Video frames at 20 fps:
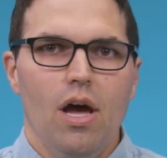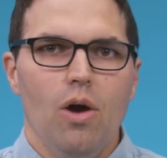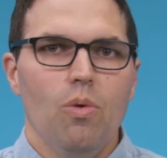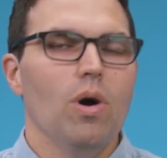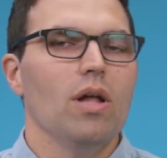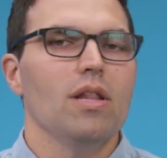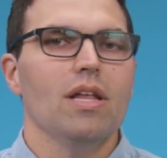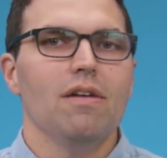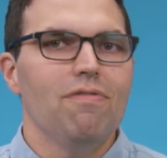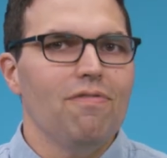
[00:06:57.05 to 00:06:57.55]

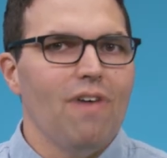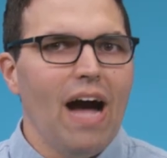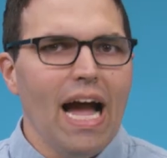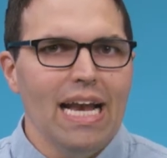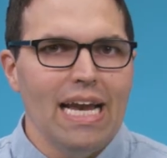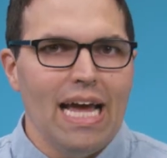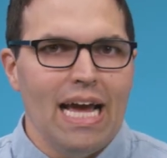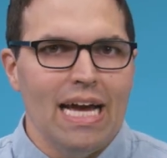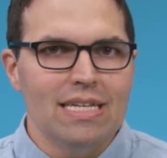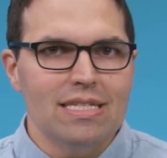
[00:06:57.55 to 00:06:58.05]
Well, in
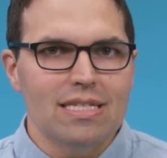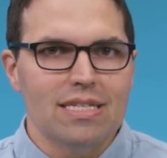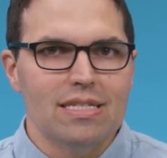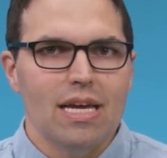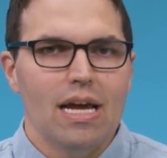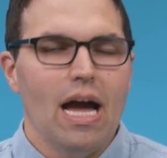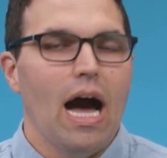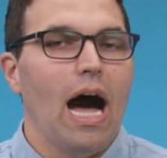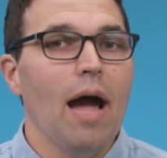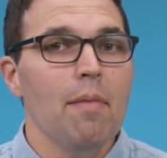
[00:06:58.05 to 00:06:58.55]
finance,
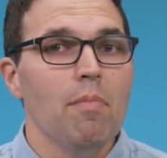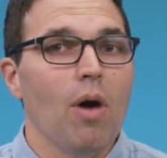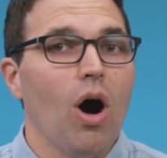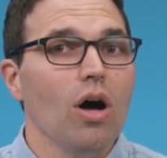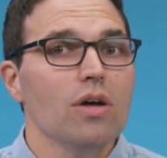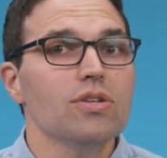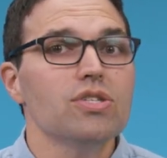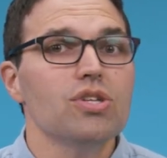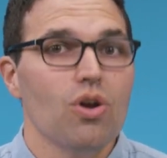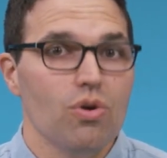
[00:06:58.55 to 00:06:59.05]
I'm
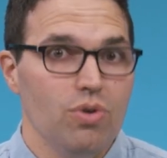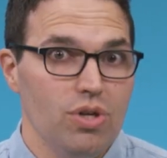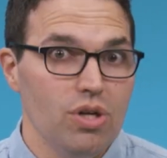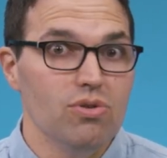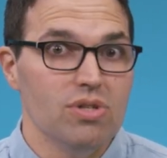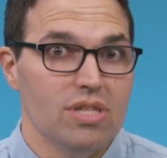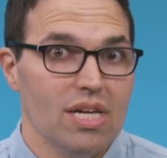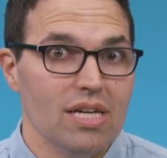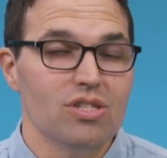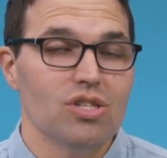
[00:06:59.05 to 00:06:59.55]
also
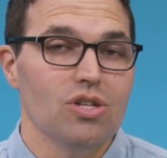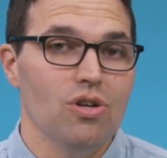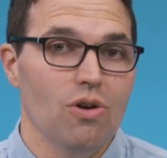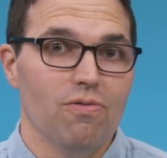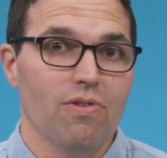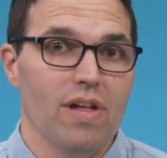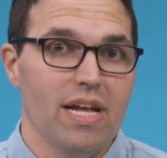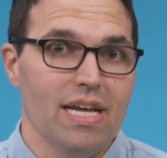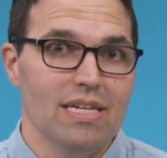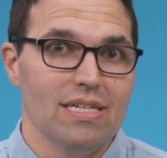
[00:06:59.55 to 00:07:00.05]
using
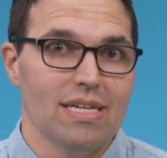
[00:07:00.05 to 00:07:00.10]
Snowflake